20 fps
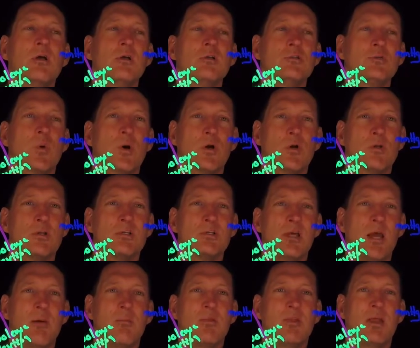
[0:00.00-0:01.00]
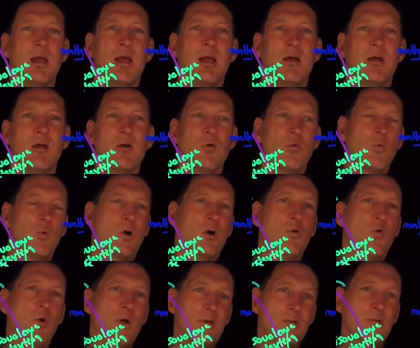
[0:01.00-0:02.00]
So we're going to do the same thing. We're
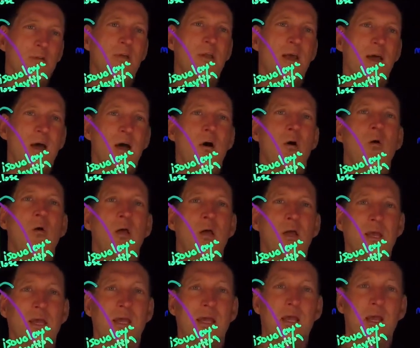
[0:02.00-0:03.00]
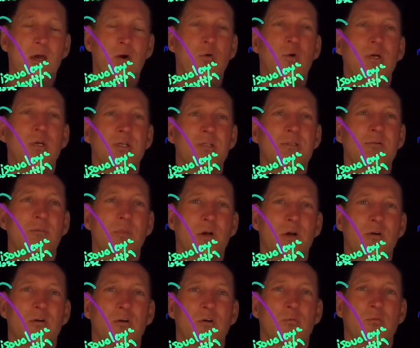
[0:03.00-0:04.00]
going to now increase mean
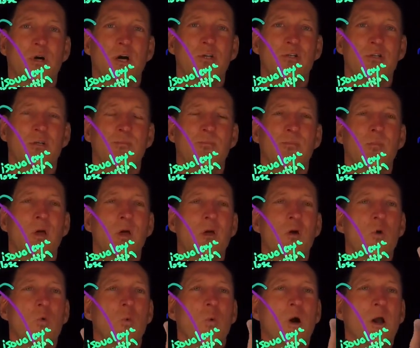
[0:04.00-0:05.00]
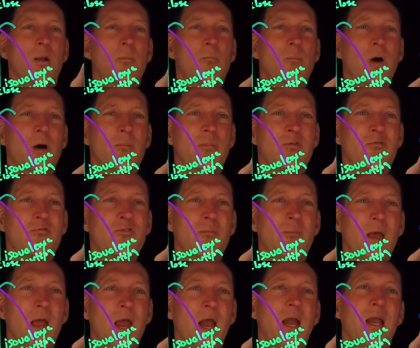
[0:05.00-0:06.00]
arterial pressure. We're going to bump it
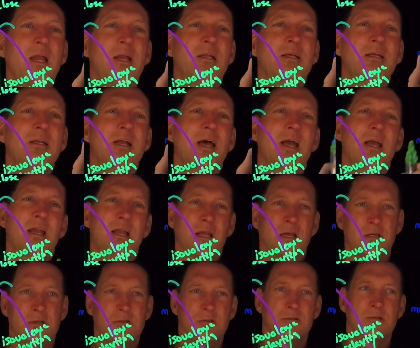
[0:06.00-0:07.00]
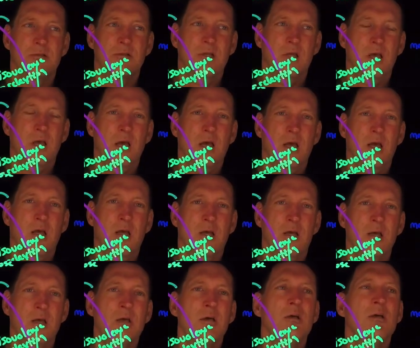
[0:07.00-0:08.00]
from 80 to 90, okay?
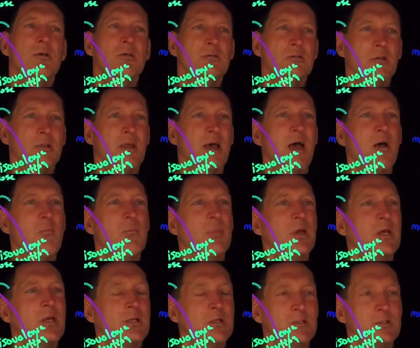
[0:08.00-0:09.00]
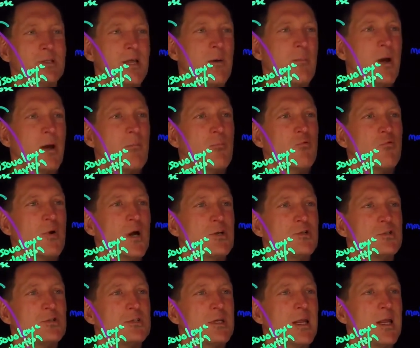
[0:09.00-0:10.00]
So that means that my
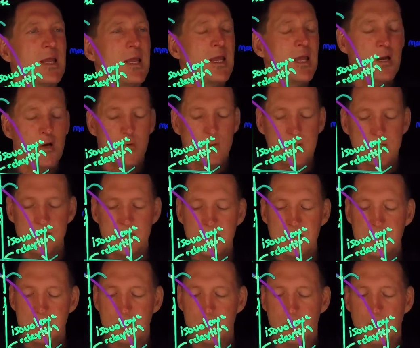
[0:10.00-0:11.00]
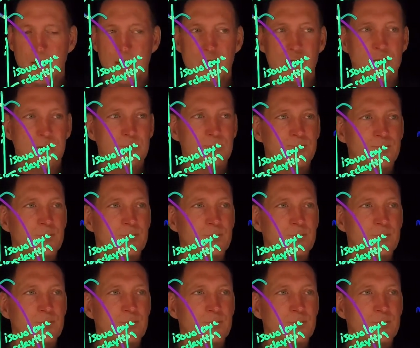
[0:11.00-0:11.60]
pressure is going to increase this direction.